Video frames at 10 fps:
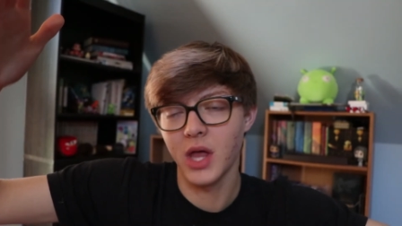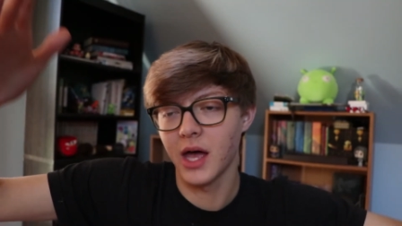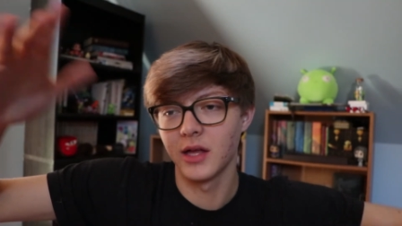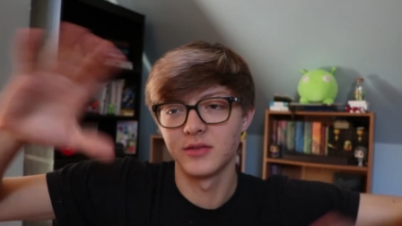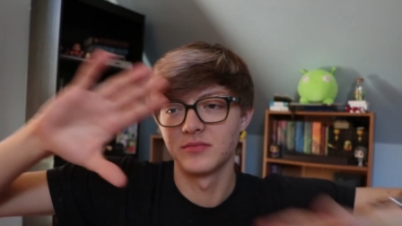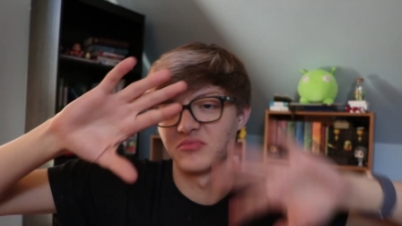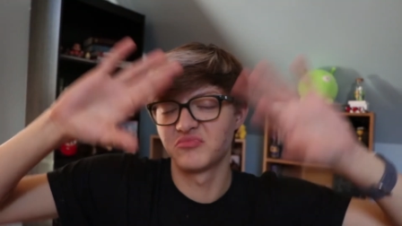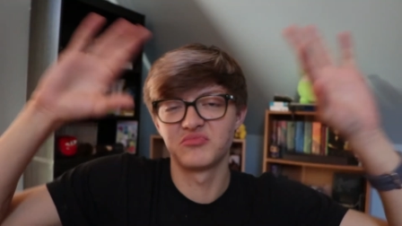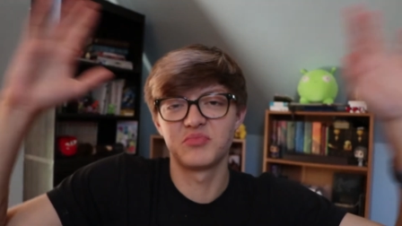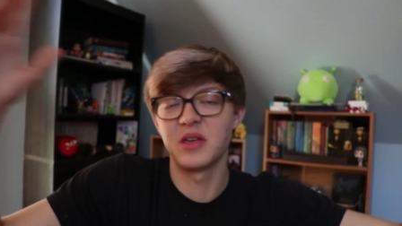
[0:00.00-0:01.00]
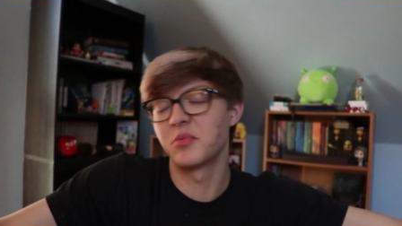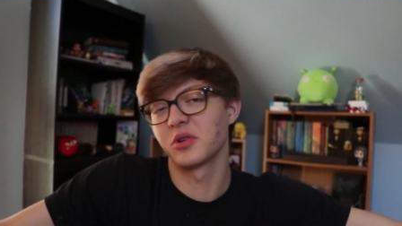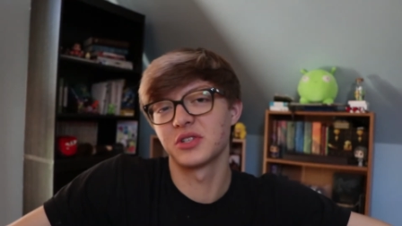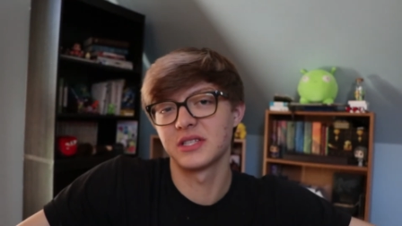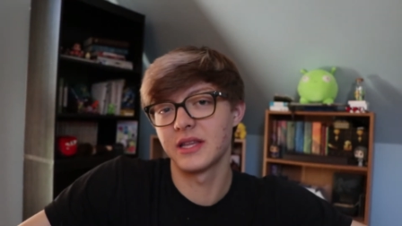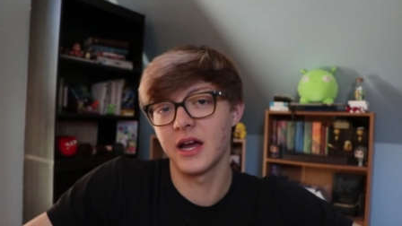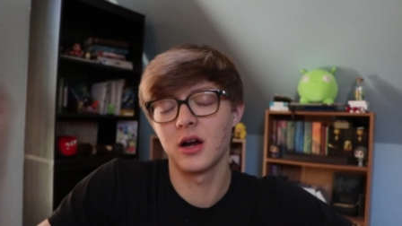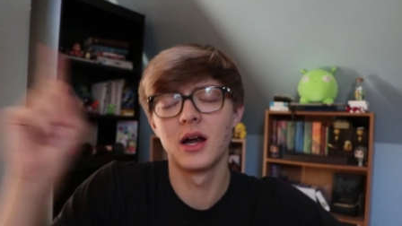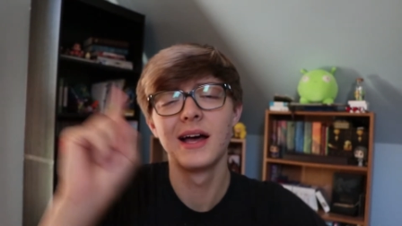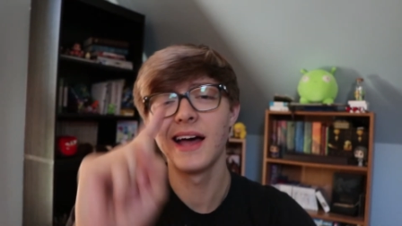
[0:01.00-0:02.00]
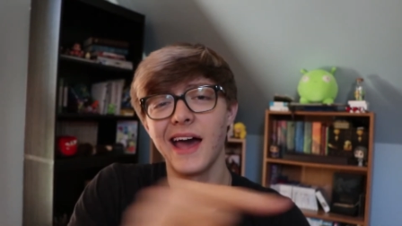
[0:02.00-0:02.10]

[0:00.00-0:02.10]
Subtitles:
and people are just there.